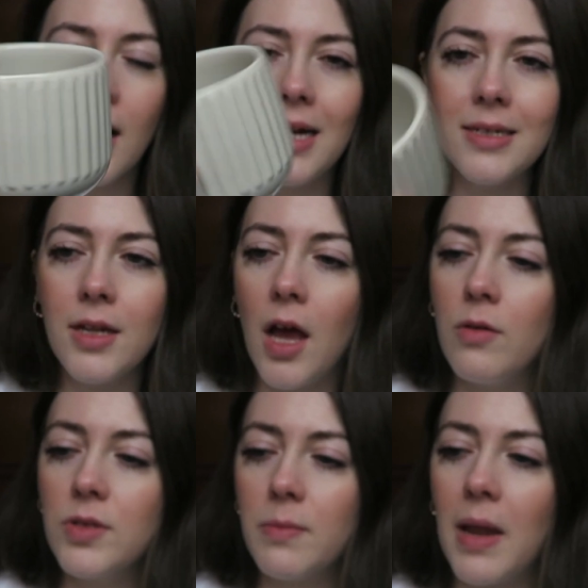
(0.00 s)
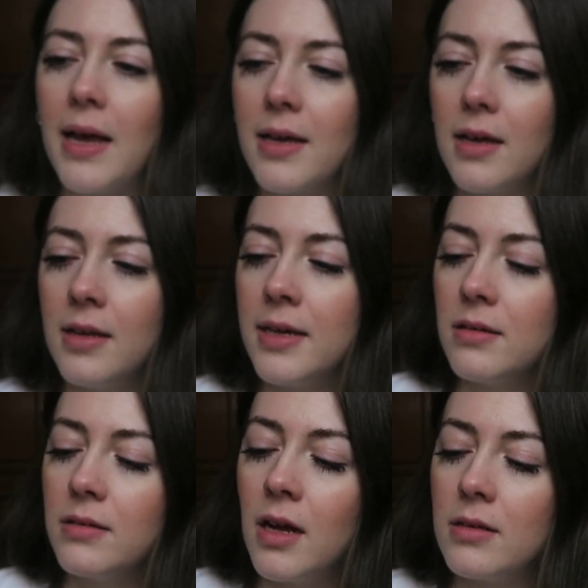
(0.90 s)
I don't know, some like
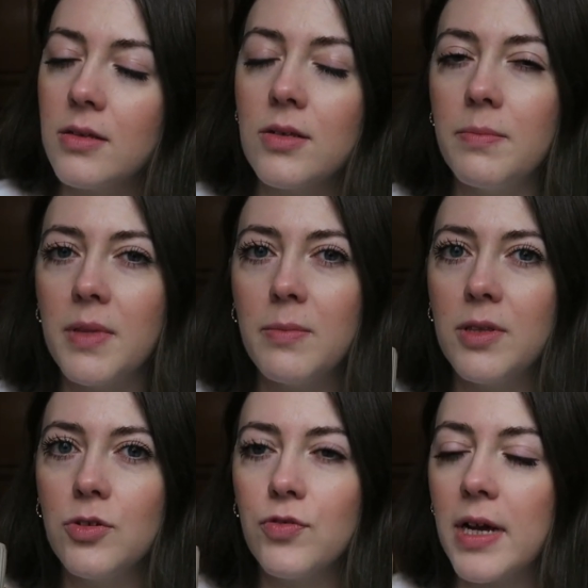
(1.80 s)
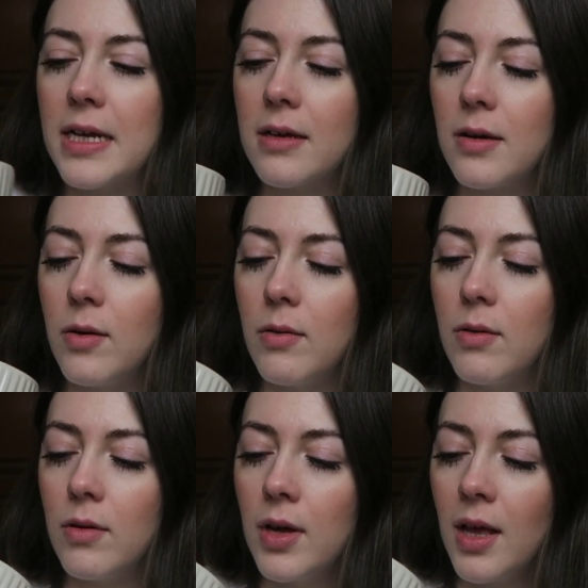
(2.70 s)
little nuts or something with a drink,
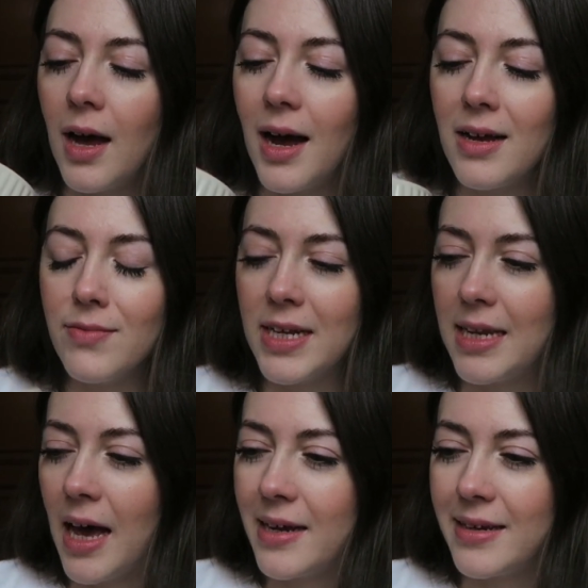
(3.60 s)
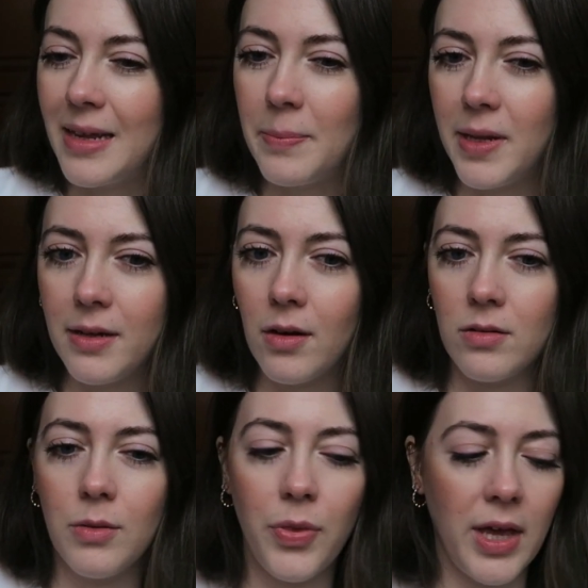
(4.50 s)
or I really like nibbling
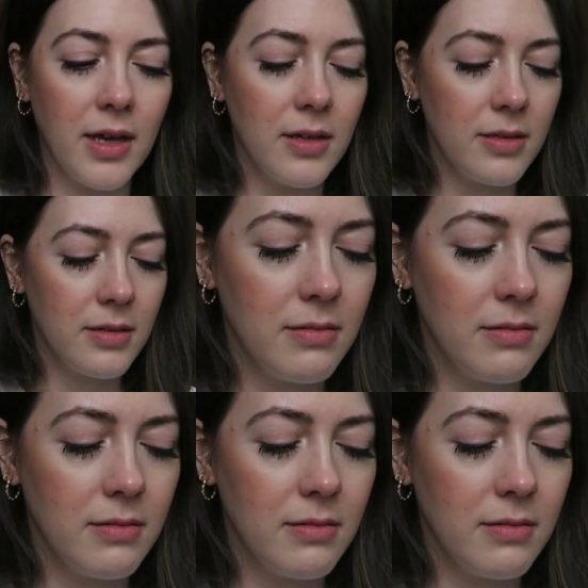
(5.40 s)
on things.